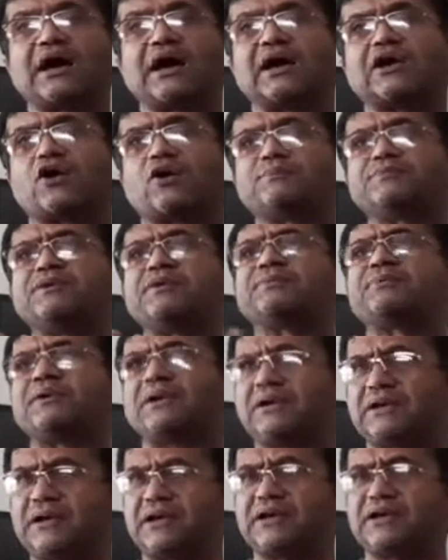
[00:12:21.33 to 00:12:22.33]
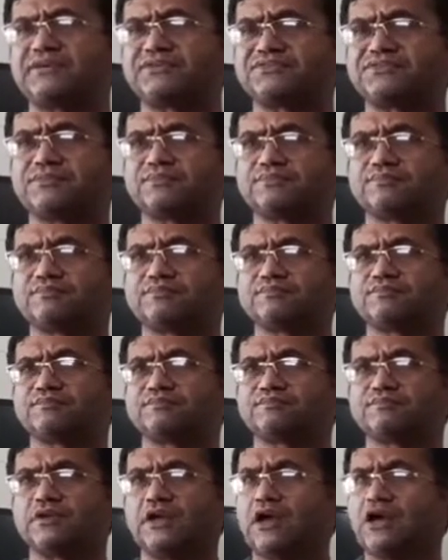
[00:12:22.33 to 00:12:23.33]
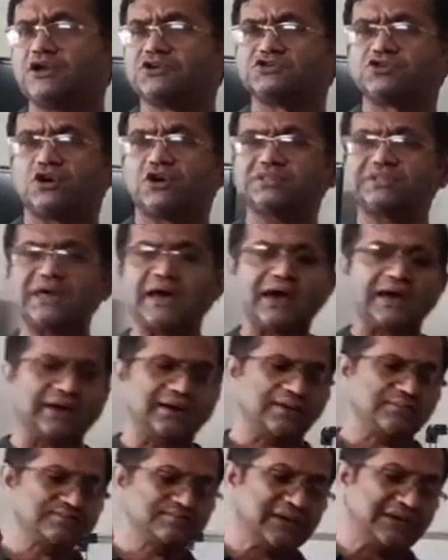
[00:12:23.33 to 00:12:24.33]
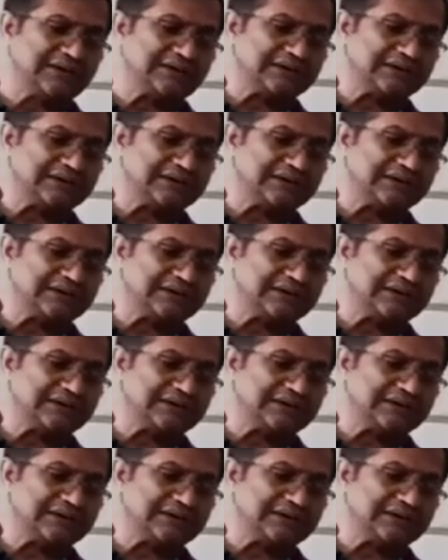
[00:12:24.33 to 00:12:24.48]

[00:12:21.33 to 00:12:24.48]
are of different colors. So they are